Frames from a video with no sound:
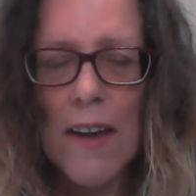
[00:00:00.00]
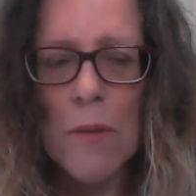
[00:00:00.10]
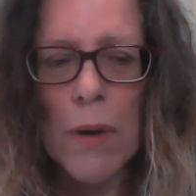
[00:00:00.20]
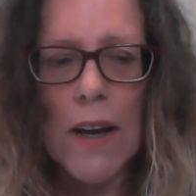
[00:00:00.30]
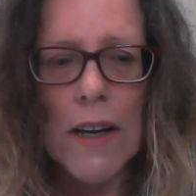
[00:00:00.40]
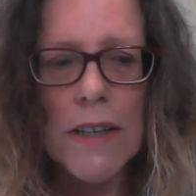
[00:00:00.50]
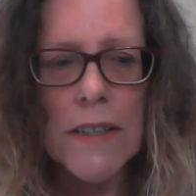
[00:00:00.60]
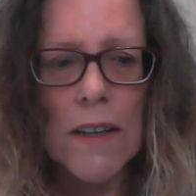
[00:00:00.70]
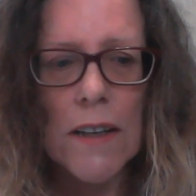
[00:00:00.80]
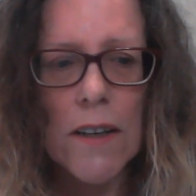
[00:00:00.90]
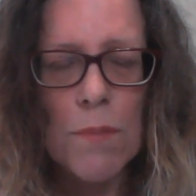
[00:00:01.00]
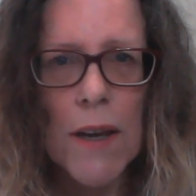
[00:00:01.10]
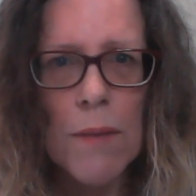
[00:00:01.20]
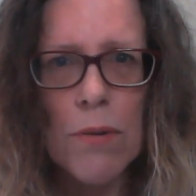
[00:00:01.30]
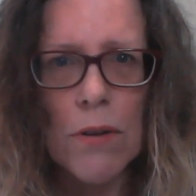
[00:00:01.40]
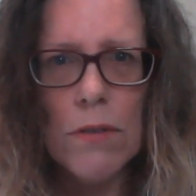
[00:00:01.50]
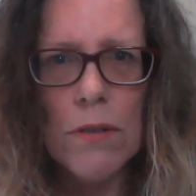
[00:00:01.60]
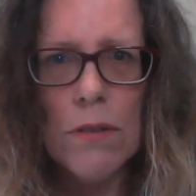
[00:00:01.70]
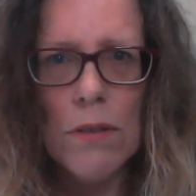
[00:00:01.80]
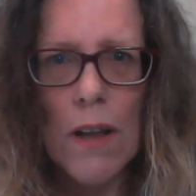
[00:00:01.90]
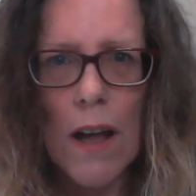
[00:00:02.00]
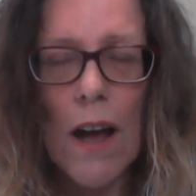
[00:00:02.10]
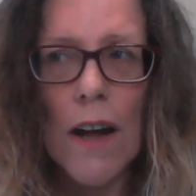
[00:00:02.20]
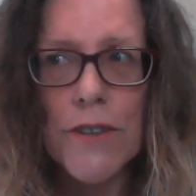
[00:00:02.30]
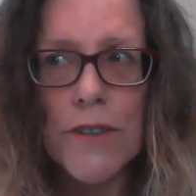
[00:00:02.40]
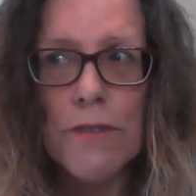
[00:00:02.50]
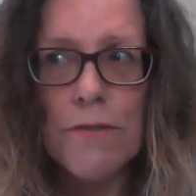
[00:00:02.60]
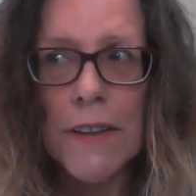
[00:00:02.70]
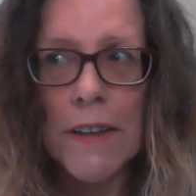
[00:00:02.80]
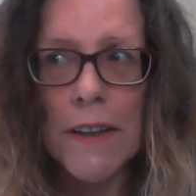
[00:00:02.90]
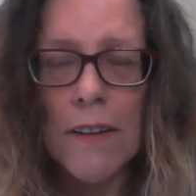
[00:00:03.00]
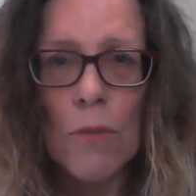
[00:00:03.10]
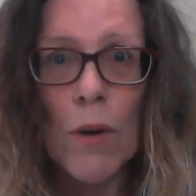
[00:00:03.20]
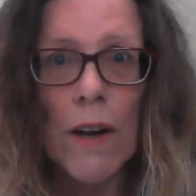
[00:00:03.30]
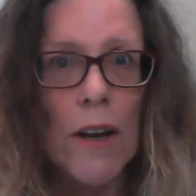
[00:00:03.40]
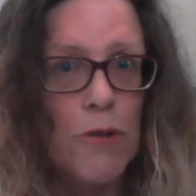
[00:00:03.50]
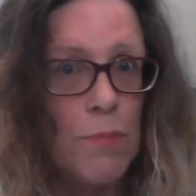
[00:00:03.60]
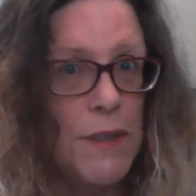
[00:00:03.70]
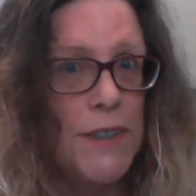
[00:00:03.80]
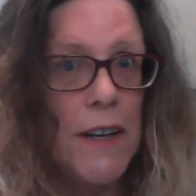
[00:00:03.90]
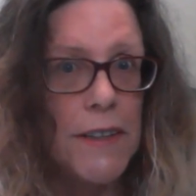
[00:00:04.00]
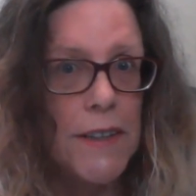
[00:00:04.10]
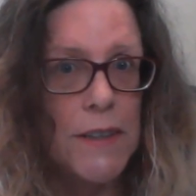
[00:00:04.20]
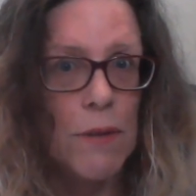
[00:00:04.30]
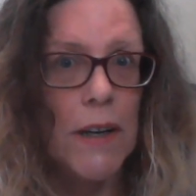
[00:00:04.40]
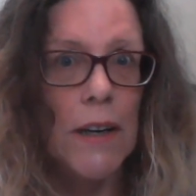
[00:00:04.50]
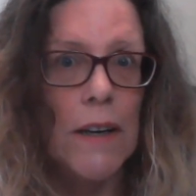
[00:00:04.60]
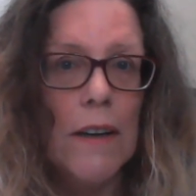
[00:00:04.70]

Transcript: Because a lot of people aren't feeling one hundred percent this week.